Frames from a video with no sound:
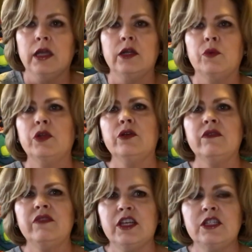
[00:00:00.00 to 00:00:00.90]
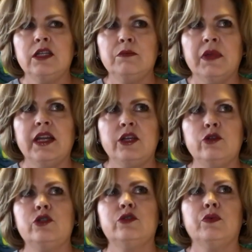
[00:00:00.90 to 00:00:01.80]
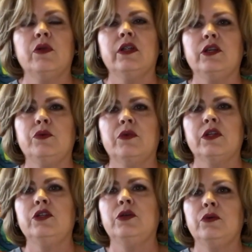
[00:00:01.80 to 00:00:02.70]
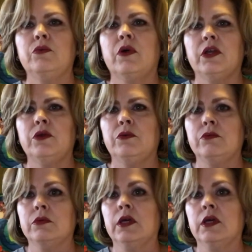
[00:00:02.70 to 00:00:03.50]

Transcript: You know, when you're investing money, you want to do what you